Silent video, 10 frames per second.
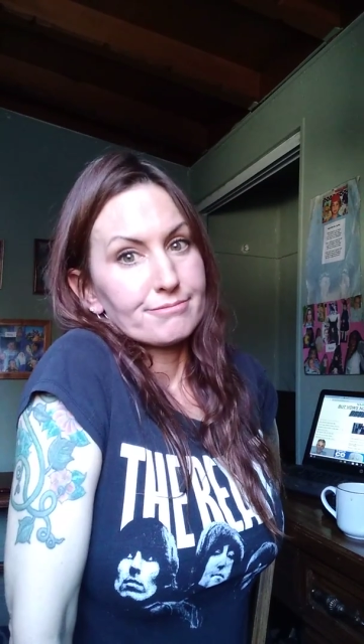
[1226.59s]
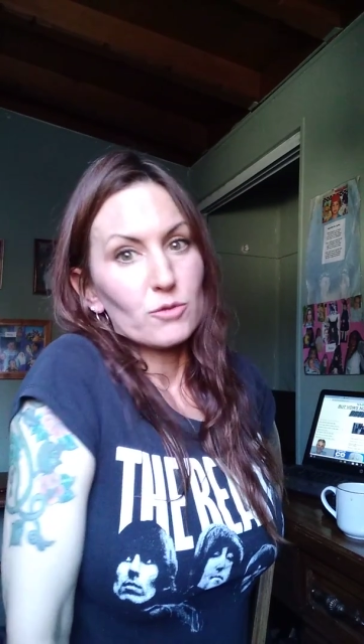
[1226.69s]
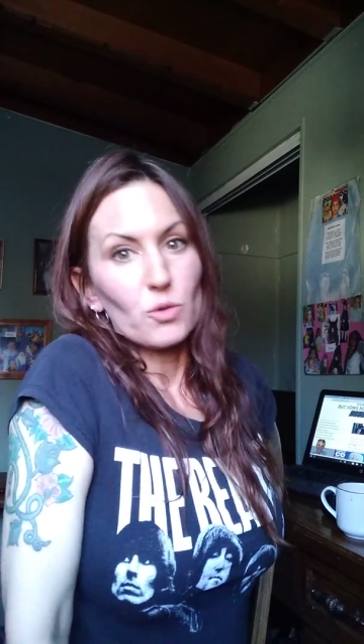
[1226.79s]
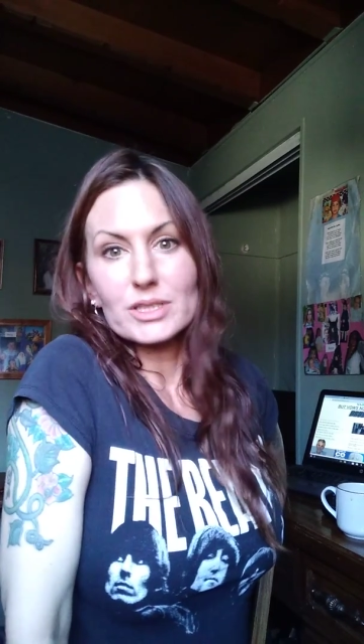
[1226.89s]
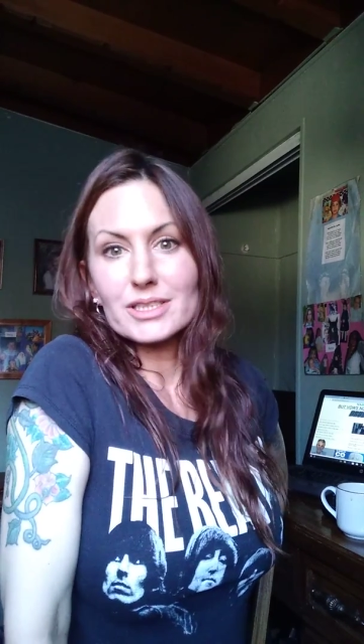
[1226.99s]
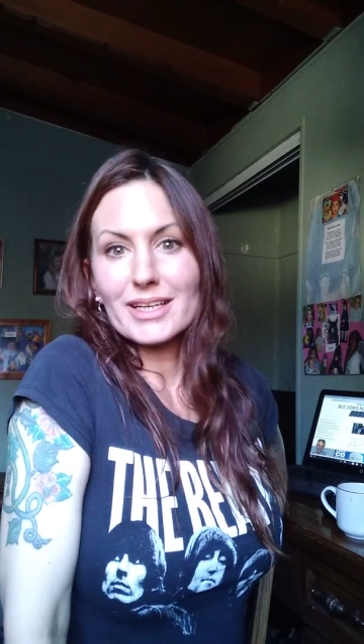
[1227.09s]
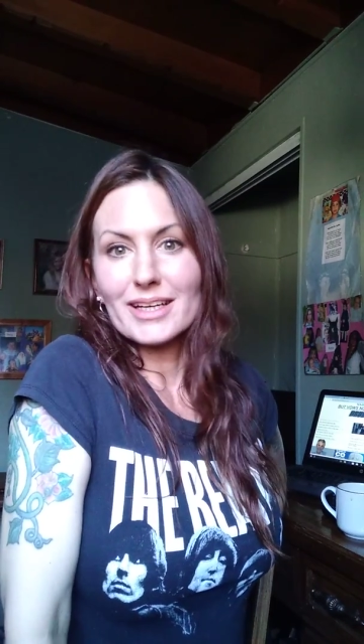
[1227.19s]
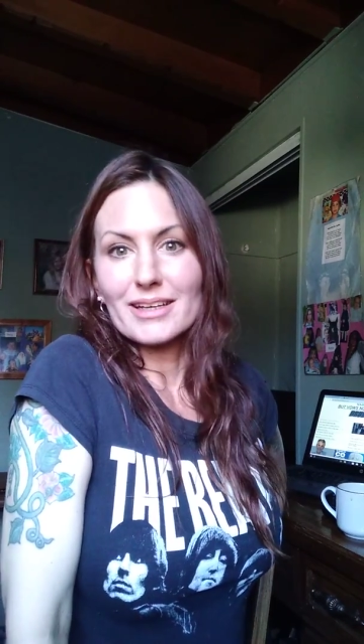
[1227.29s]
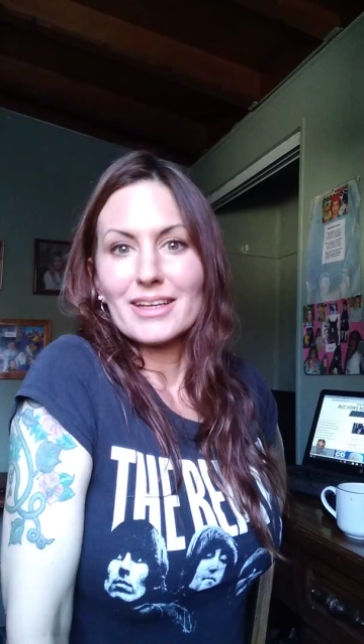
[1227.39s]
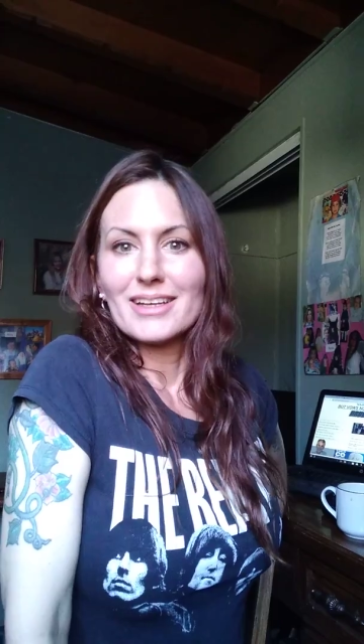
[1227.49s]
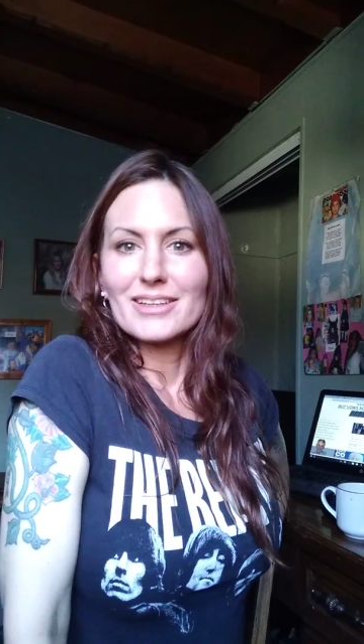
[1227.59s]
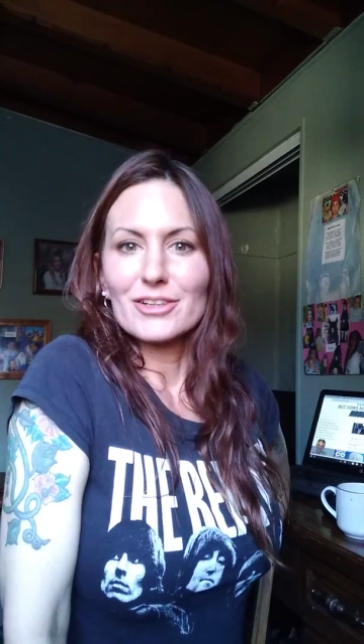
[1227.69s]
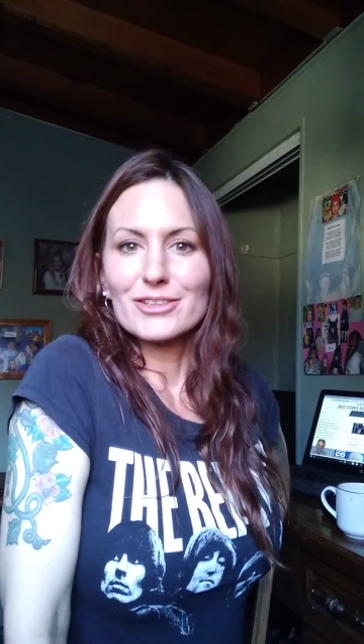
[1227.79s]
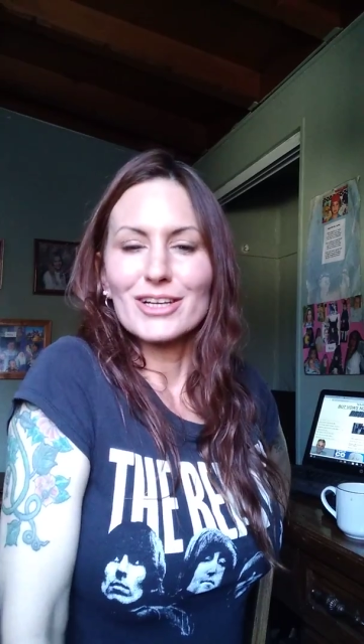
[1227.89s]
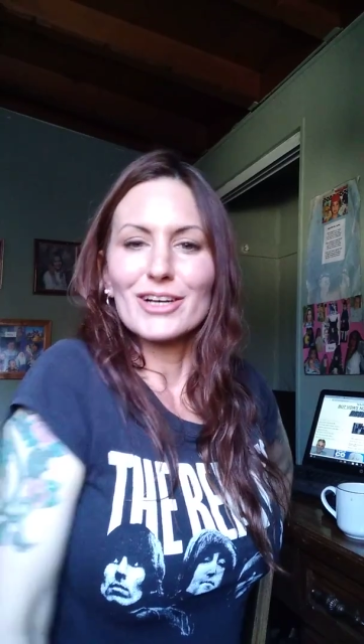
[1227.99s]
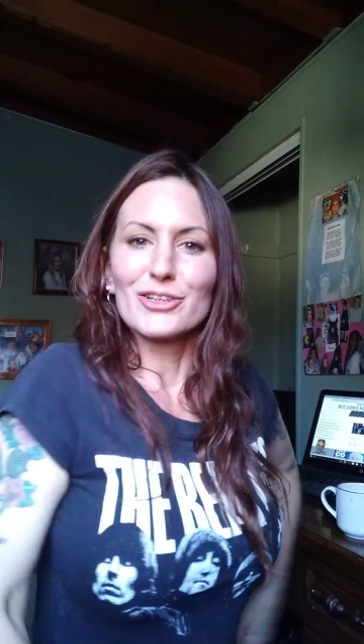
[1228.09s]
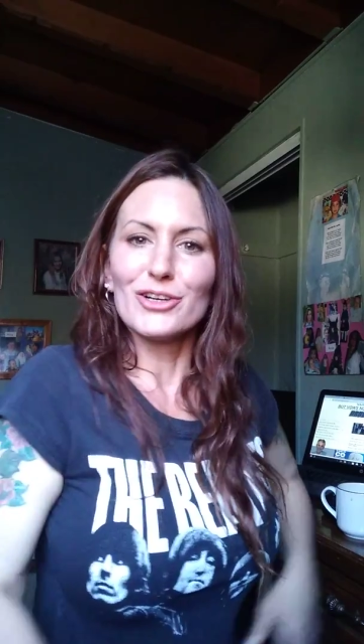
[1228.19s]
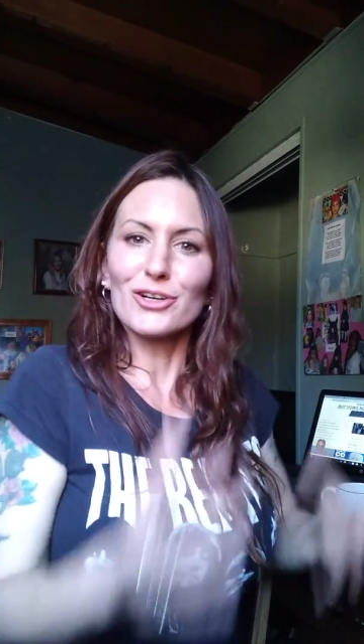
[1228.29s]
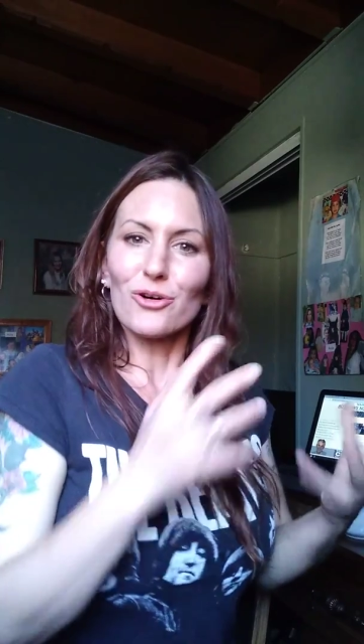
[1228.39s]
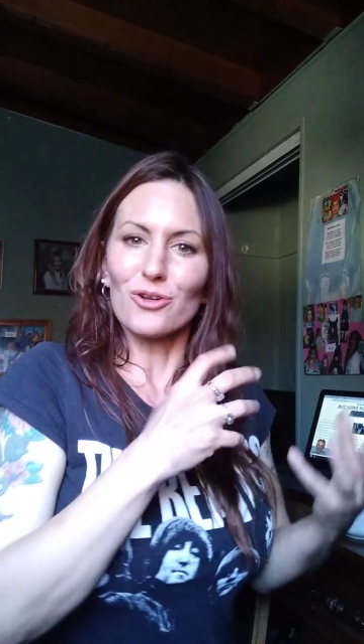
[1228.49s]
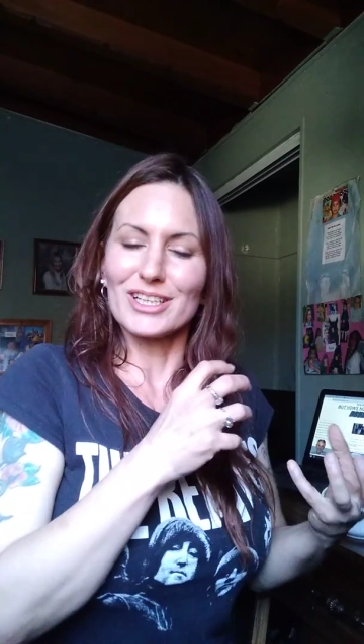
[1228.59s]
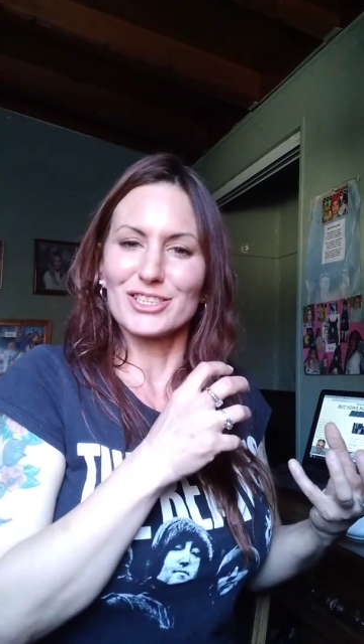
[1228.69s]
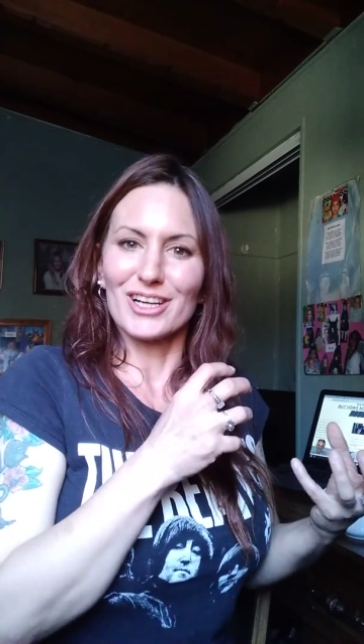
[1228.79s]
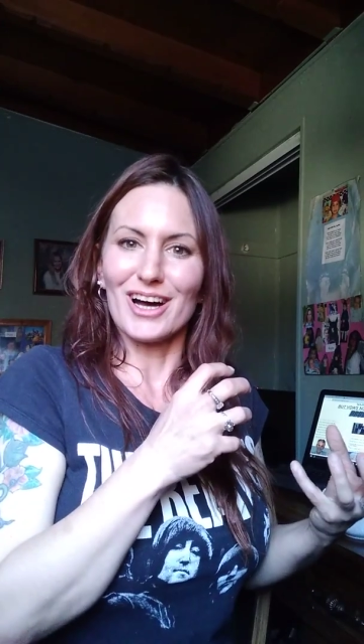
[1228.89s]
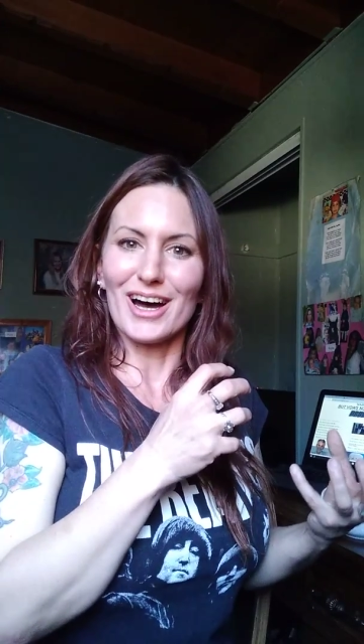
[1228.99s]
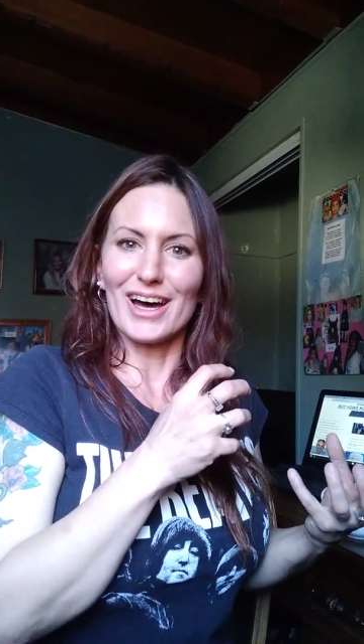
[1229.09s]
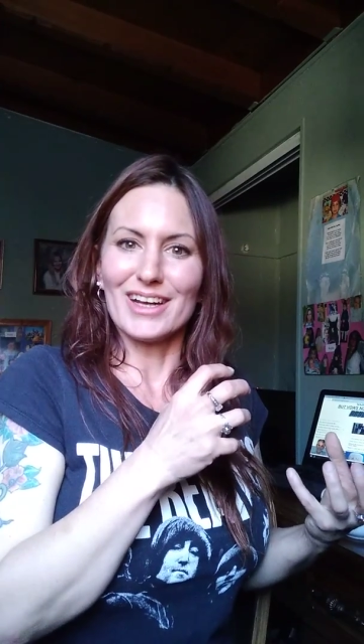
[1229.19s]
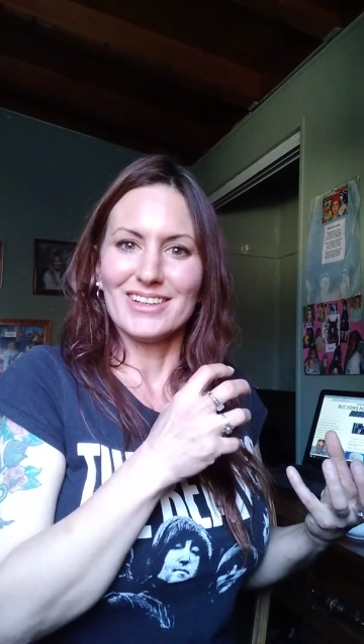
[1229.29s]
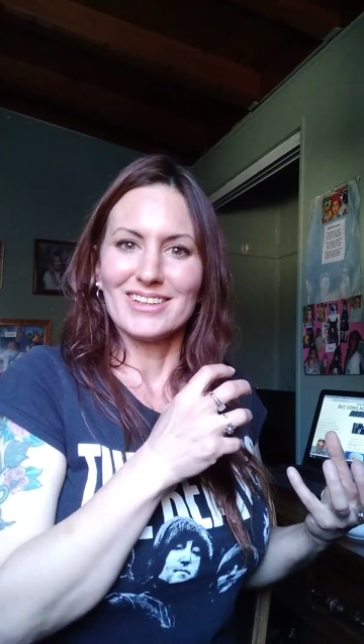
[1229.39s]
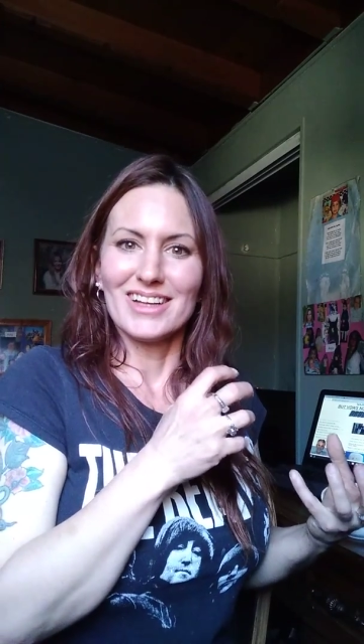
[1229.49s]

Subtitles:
Once again, there's a good holy jihad,